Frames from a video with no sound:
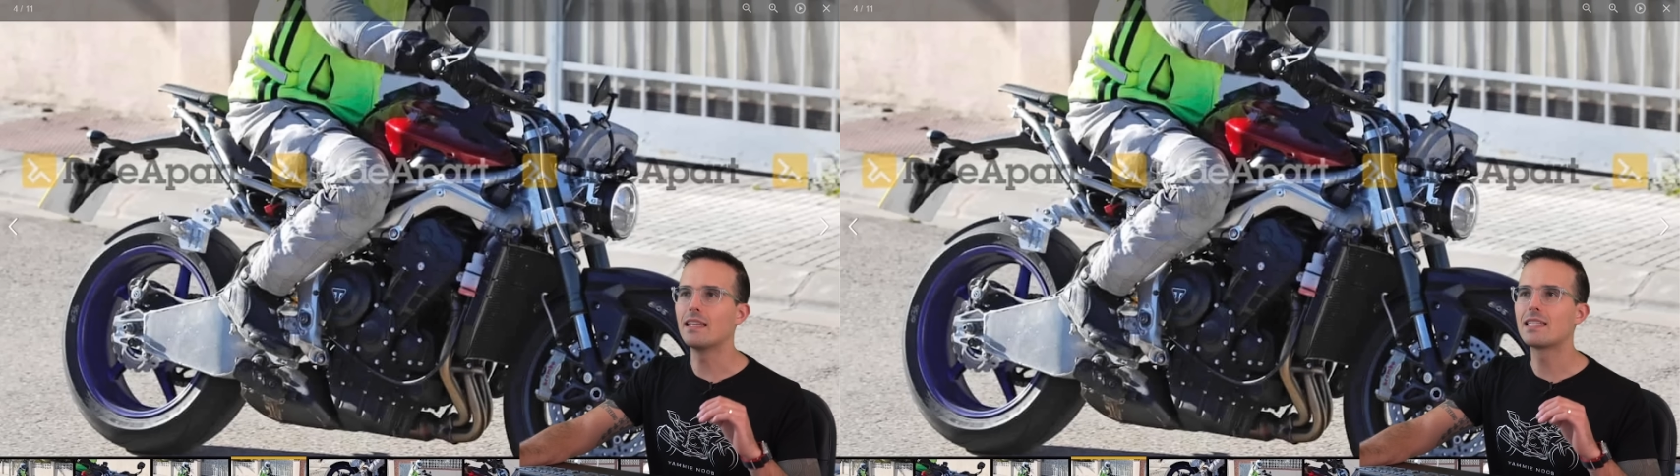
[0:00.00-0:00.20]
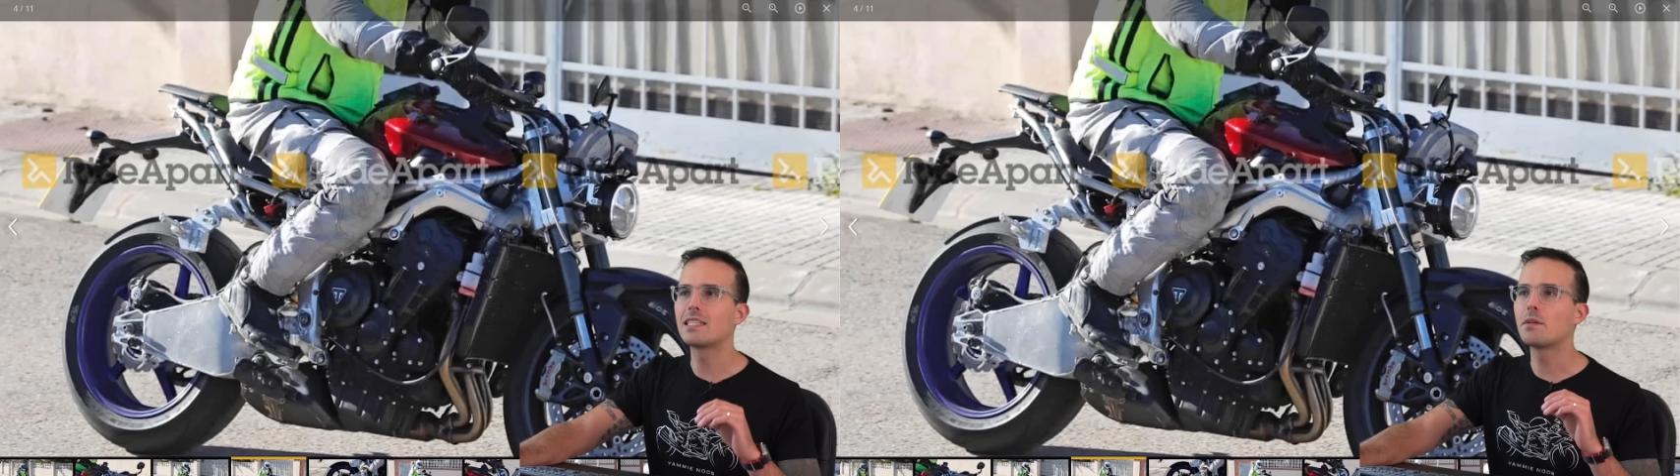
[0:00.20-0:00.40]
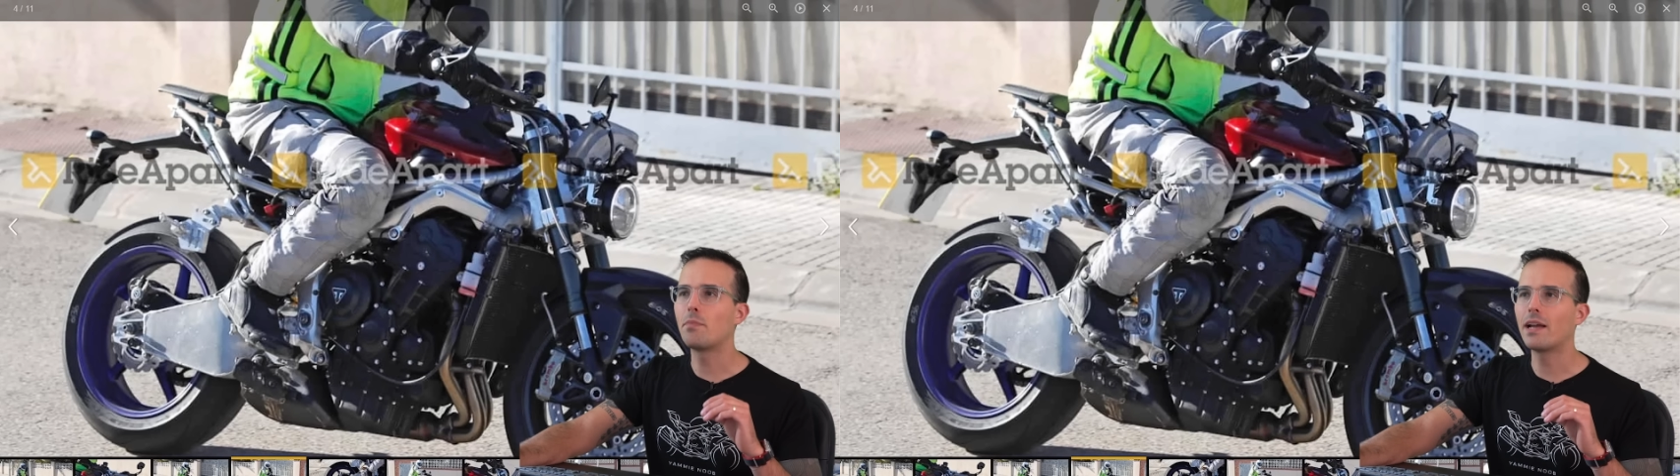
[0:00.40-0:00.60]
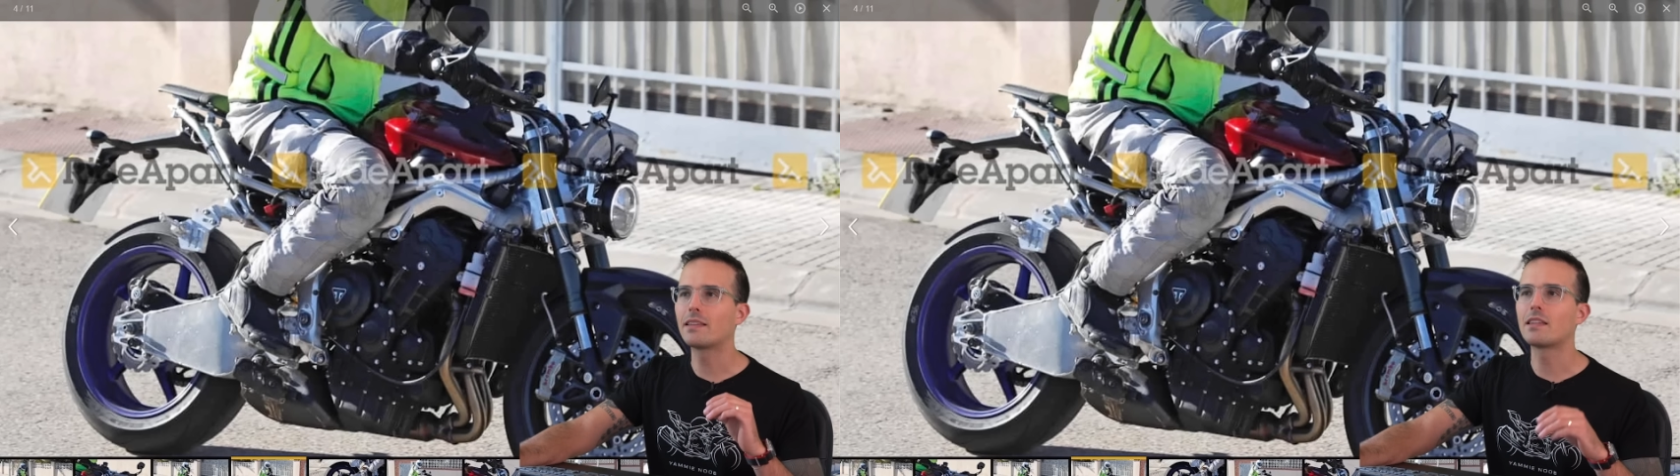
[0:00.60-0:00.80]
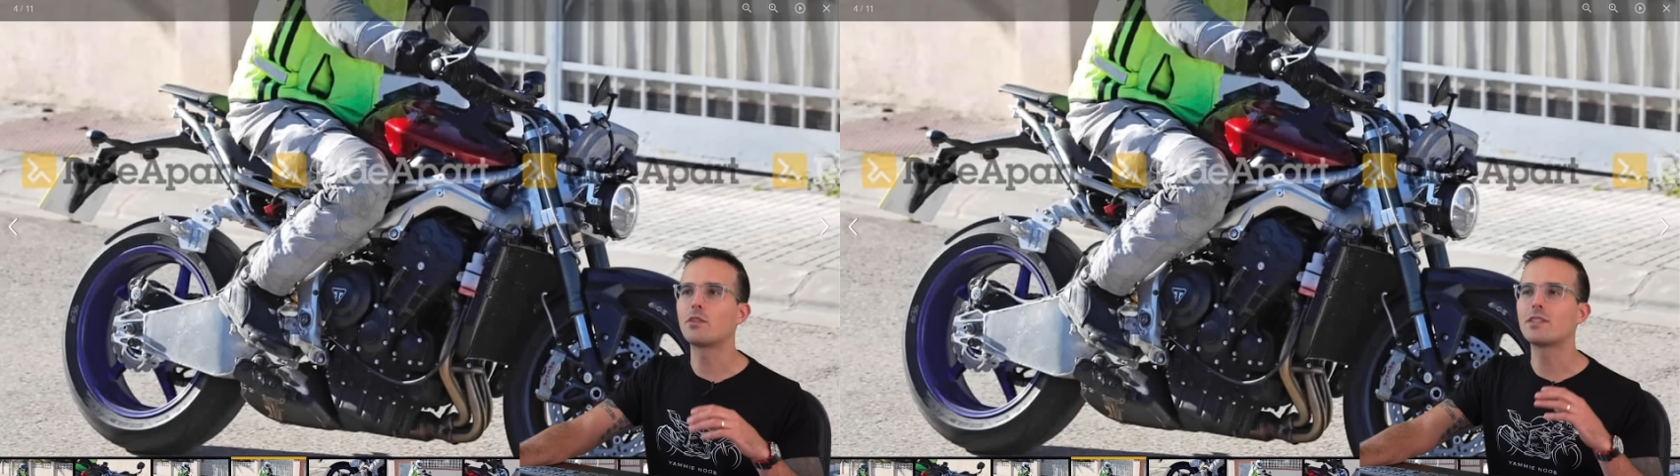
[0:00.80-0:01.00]
This is a bike
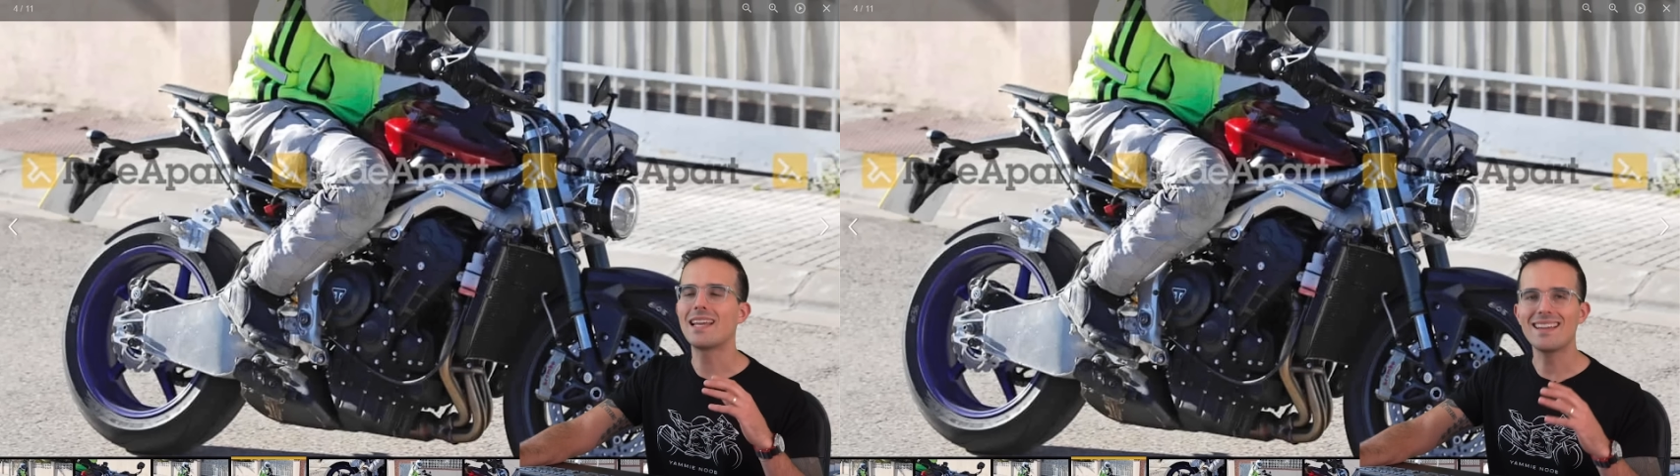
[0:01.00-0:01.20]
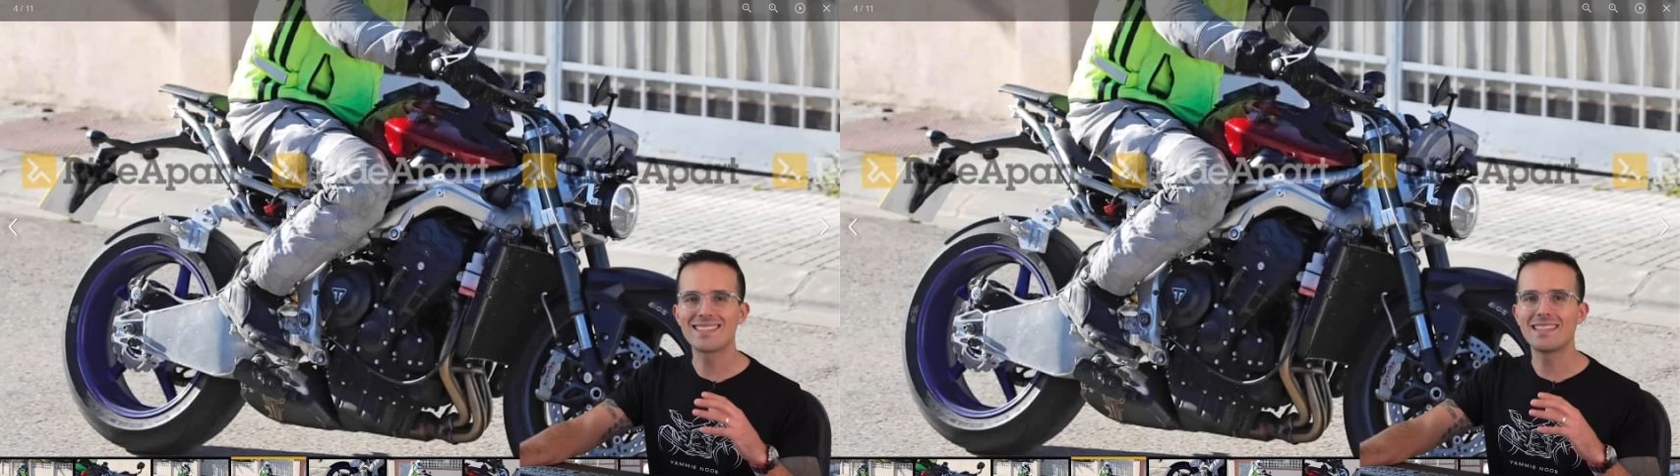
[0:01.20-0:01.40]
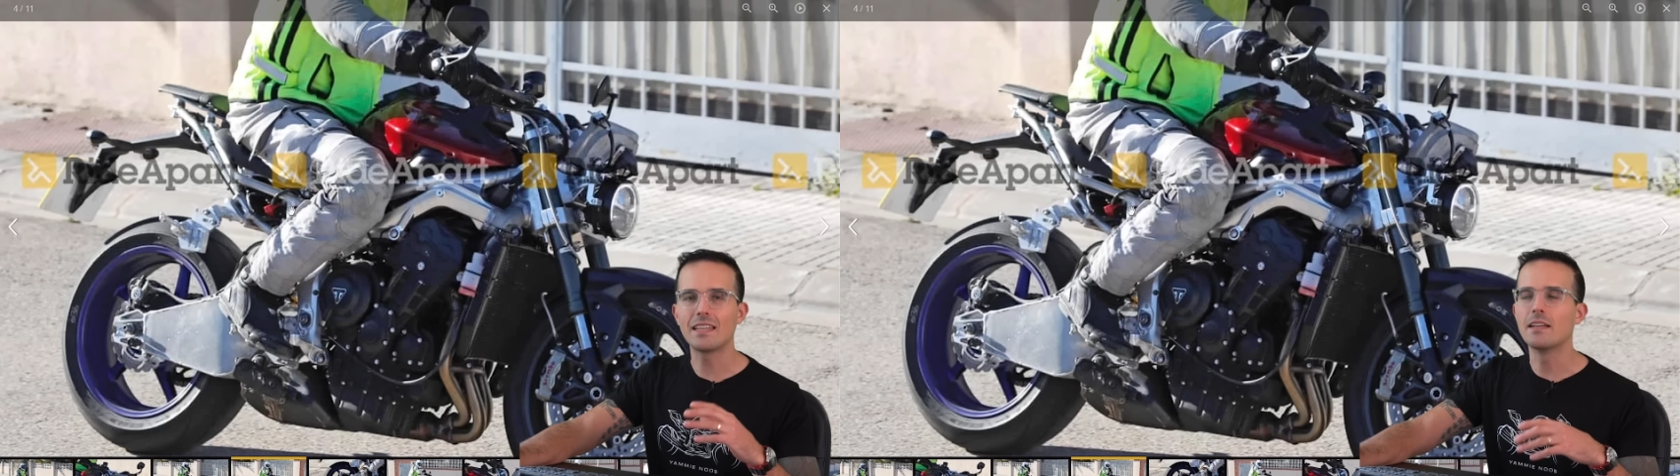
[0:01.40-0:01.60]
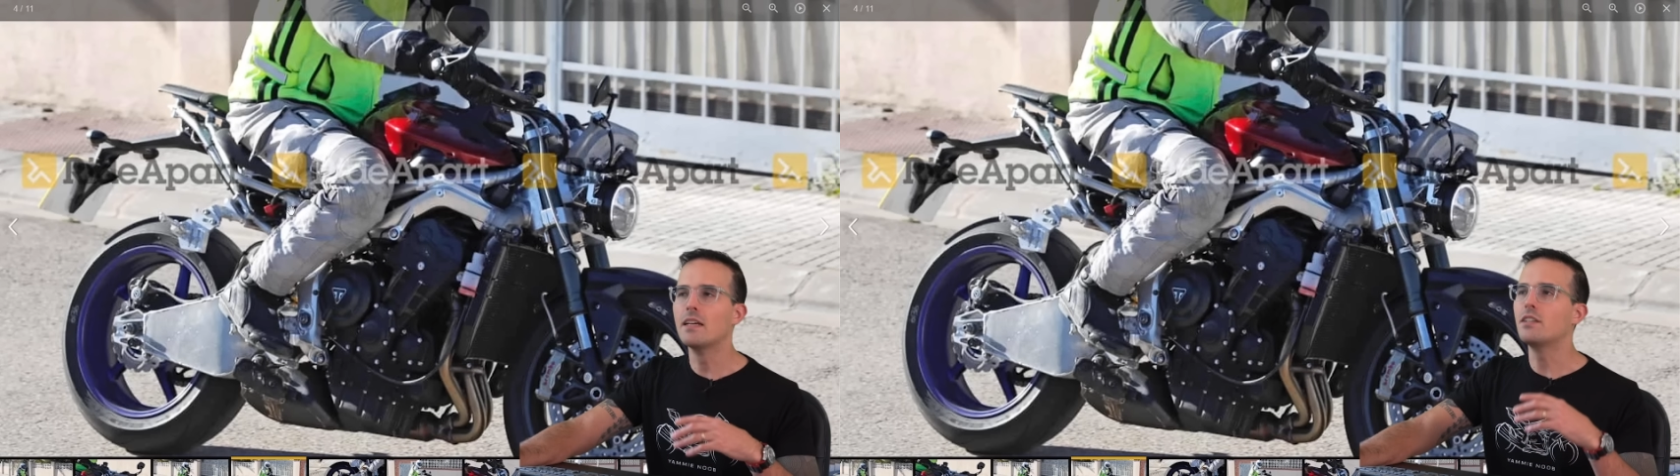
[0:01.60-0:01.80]
that they're testing